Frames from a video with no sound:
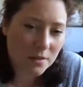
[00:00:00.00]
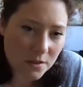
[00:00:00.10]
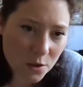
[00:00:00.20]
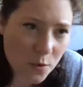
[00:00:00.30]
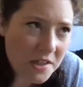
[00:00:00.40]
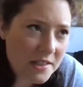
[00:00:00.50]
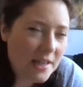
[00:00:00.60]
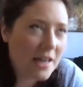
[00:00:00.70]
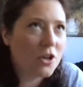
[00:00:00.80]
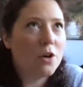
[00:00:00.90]
So what does
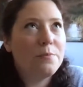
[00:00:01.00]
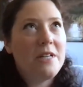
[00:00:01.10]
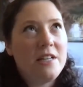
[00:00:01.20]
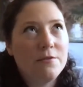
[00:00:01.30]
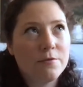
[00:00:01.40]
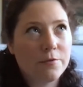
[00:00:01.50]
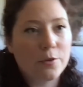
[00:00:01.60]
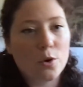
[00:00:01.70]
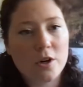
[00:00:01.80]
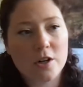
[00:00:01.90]
that all mean
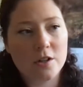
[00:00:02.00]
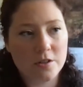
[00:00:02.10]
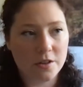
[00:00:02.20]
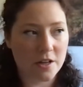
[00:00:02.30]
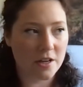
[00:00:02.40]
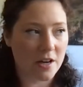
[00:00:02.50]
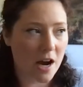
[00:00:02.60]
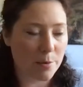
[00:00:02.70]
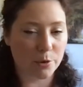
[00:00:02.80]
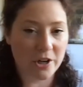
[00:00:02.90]
for the
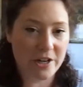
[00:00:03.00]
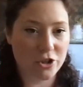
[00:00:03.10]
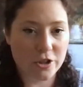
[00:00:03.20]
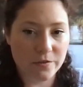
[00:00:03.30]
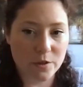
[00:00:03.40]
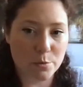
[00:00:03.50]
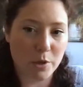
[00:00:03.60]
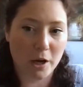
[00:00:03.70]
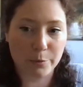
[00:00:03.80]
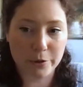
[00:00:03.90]
operation of the
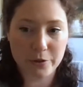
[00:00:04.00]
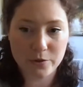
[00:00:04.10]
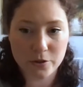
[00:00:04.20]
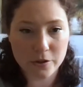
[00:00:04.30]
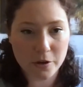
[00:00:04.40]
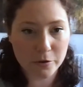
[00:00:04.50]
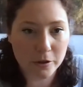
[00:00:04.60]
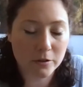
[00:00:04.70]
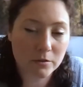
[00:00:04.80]
block producer node?